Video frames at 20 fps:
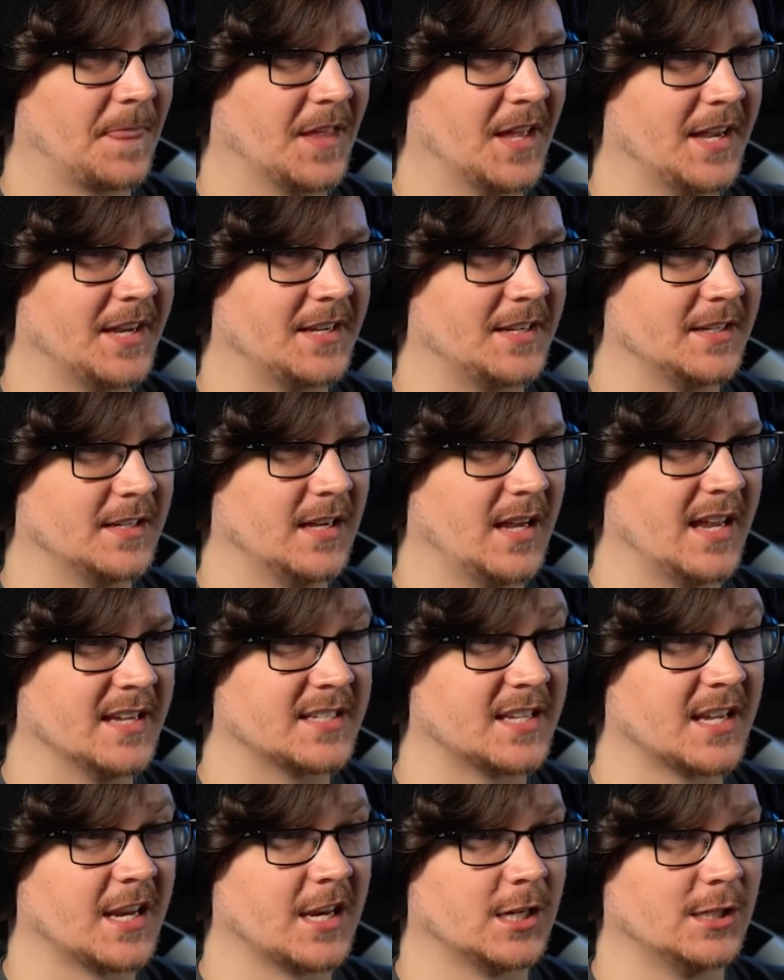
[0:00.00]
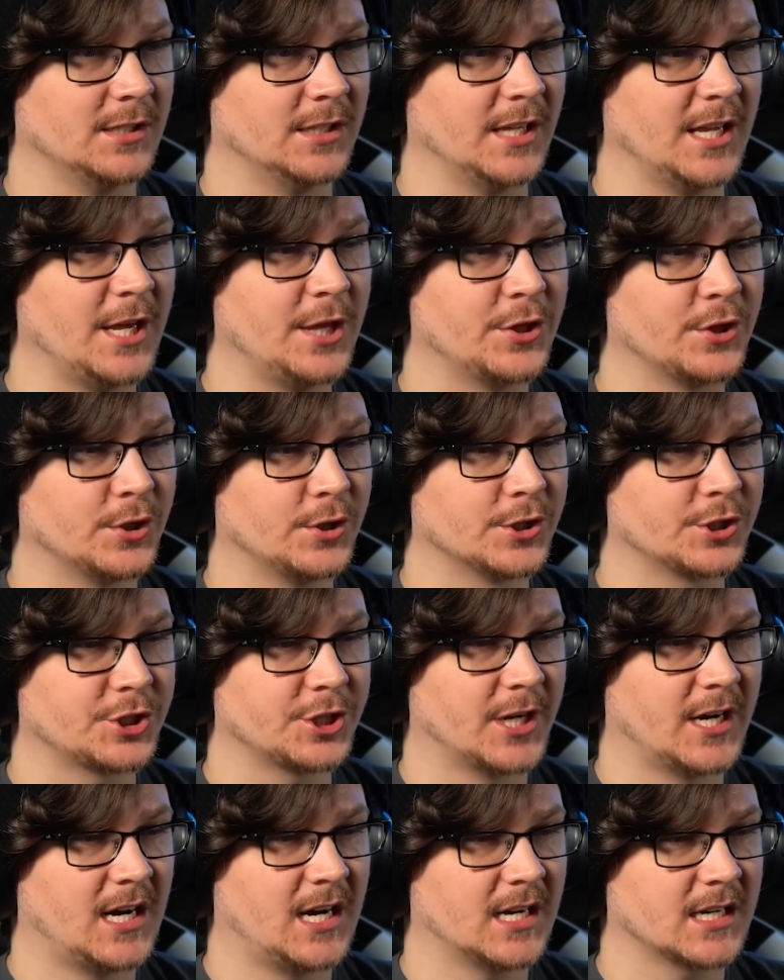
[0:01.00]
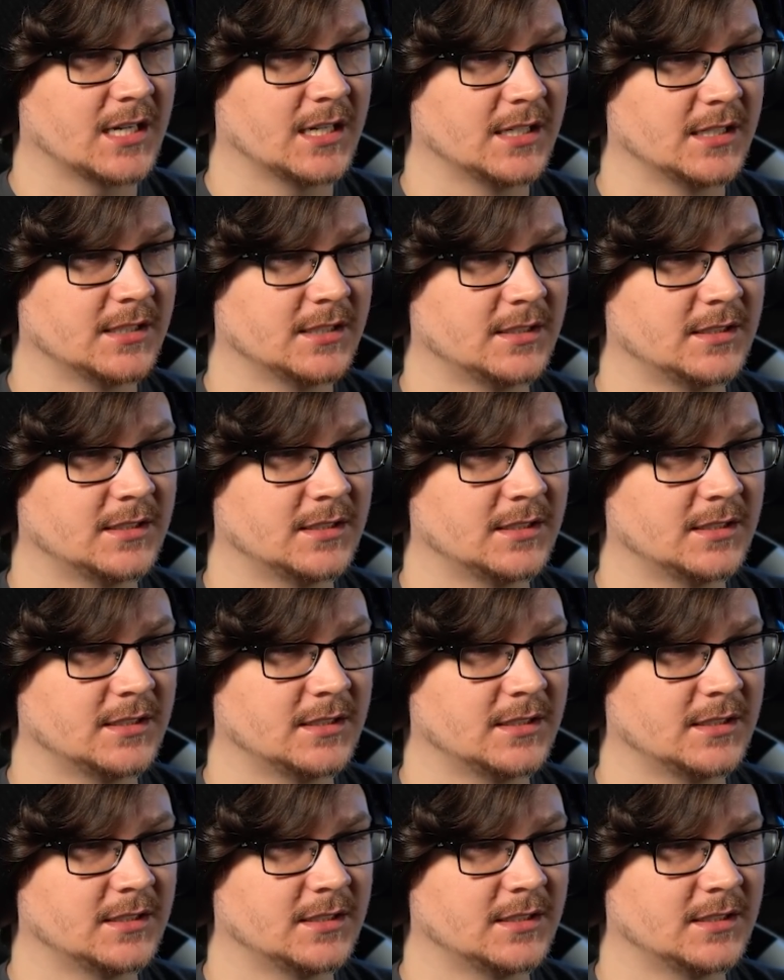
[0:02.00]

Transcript: Like, is it a lethal shock?